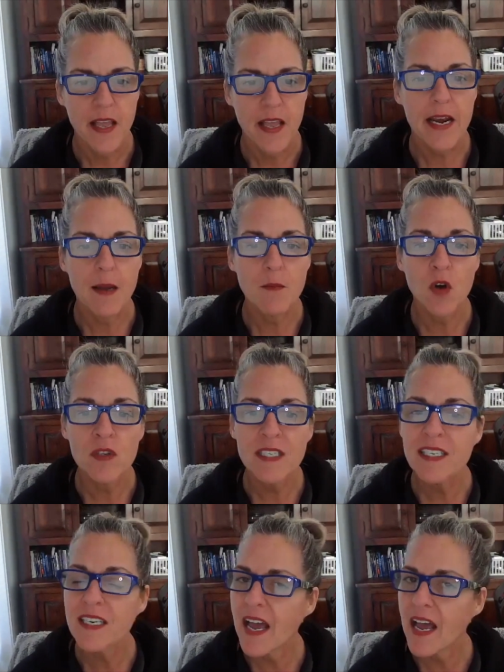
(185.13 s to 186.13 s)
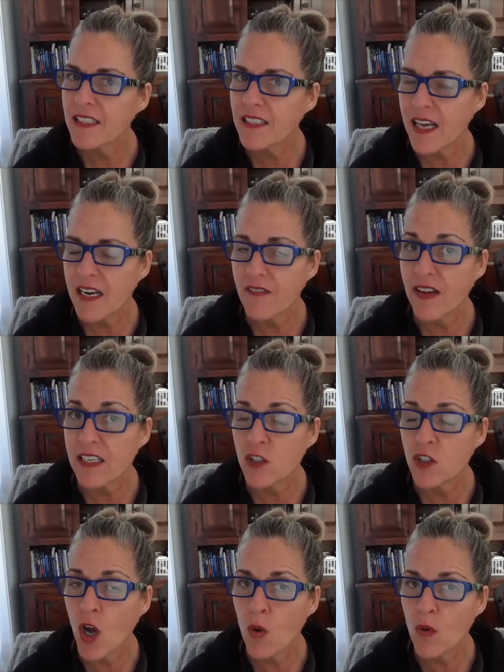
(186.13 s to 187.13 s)
And I'm only going to ask that if I
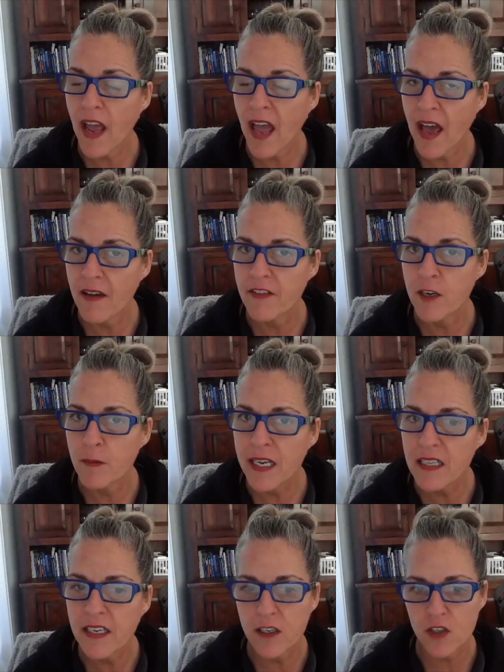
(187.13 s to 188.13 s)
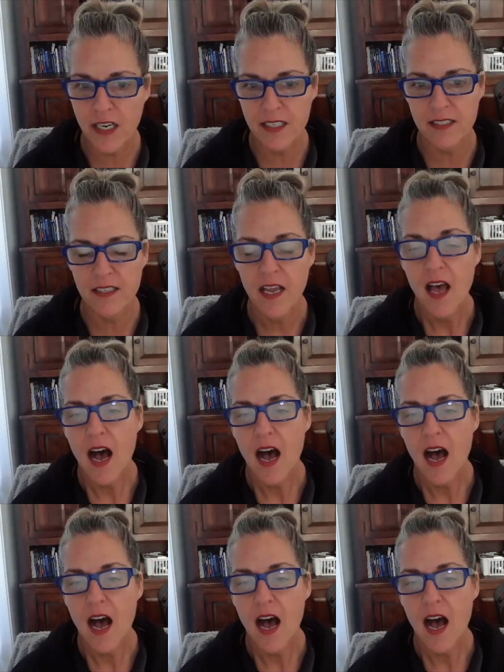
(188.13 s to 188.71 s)
don't have their mailing address.